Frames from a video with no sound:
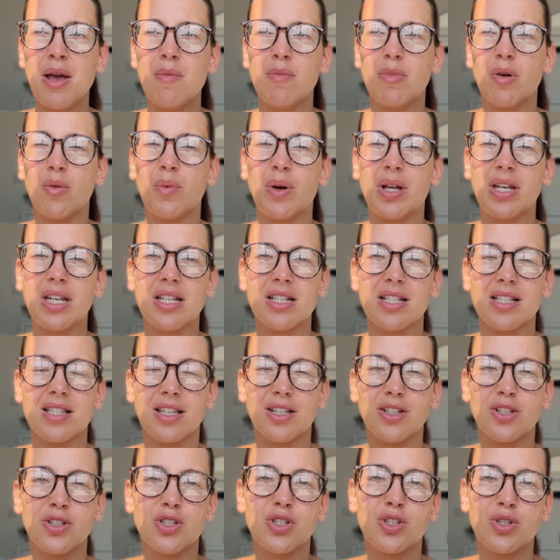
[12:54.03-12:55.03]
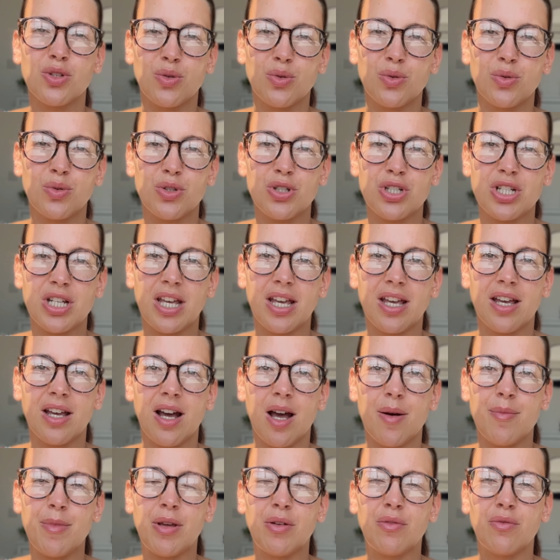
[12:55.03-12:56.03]
but when it's like scorching,
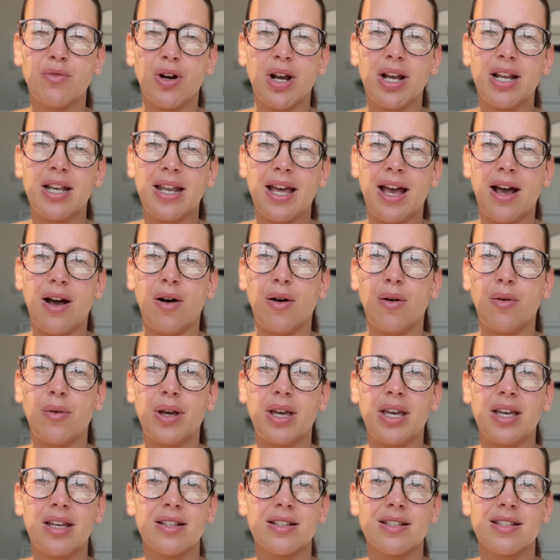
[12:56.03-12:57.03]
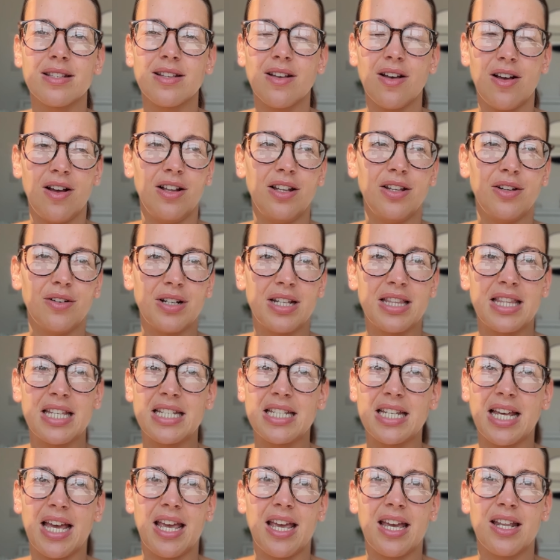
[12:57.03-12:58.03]
I mean, right now it's early on in the
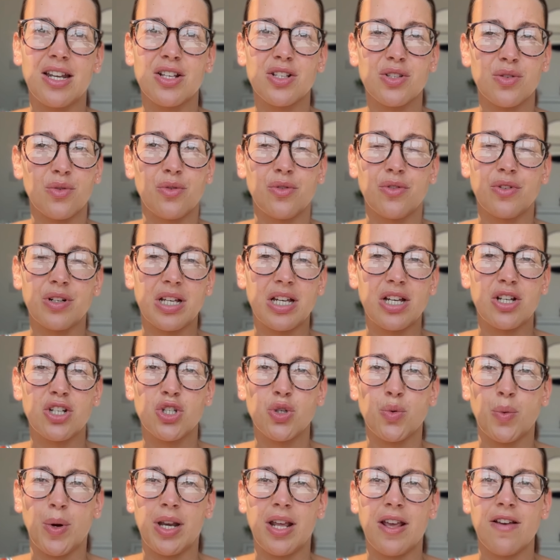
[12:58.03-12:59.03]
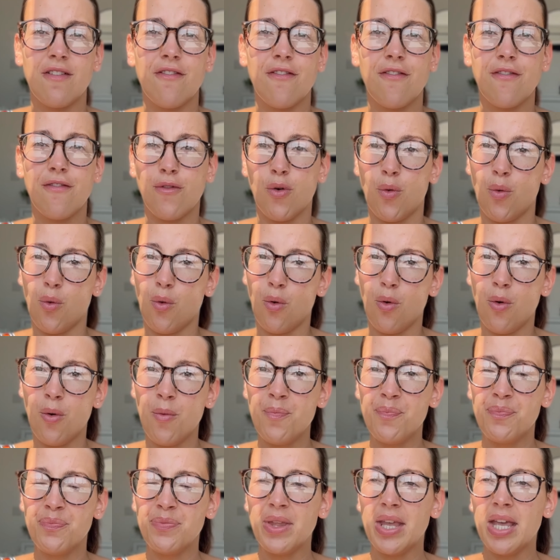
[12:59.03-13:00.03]
day and it's already at 24,
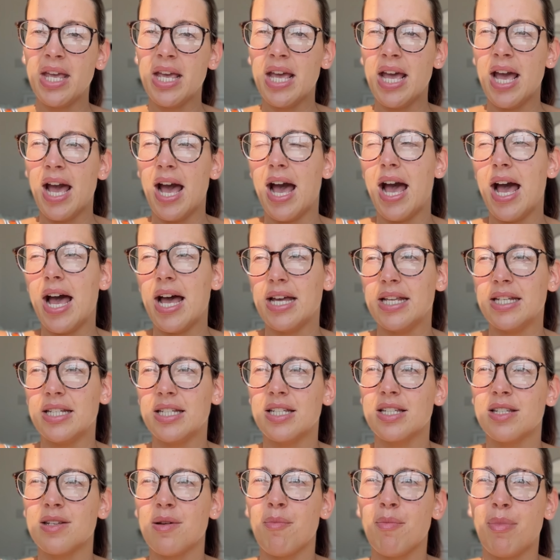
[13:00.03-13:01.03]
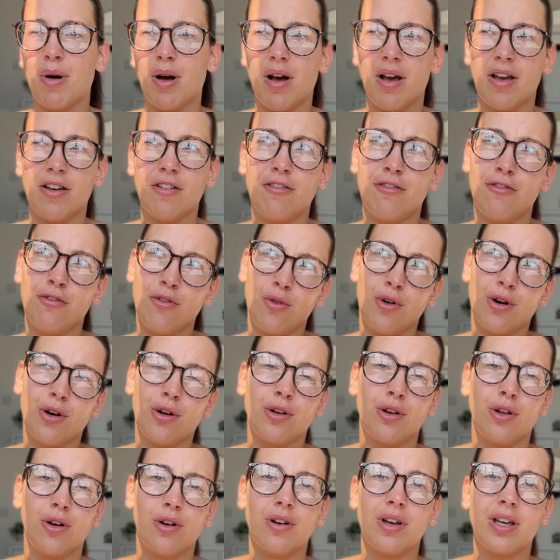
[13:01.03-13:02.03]
and by 4
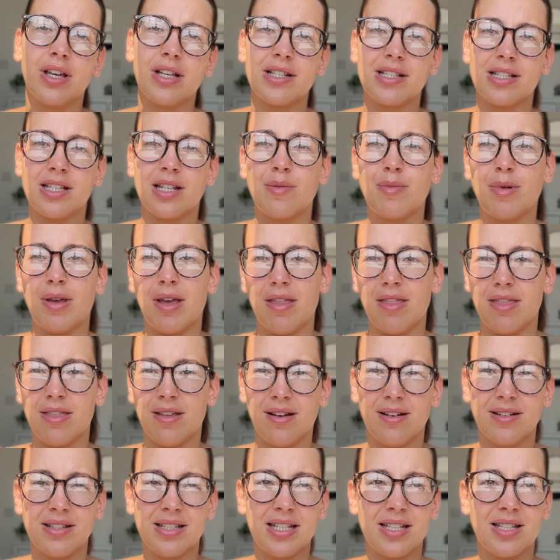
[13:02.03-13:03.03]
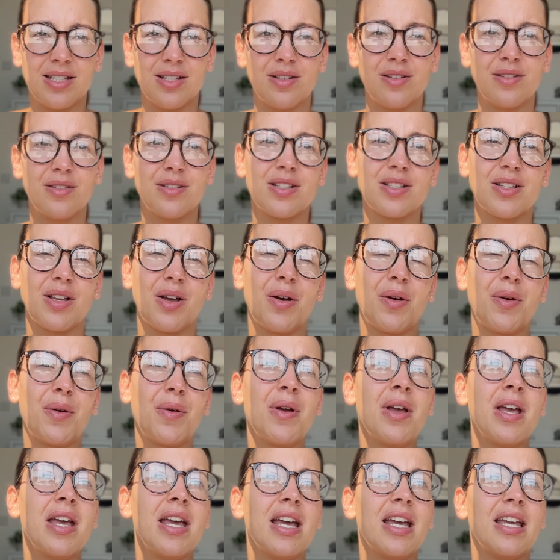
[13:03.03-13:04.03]
o'clock it's going to be at 32. So
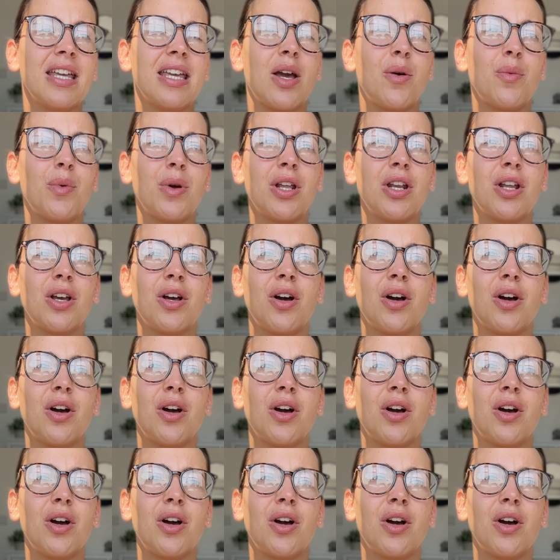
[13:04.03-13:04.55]
yeah, we're going to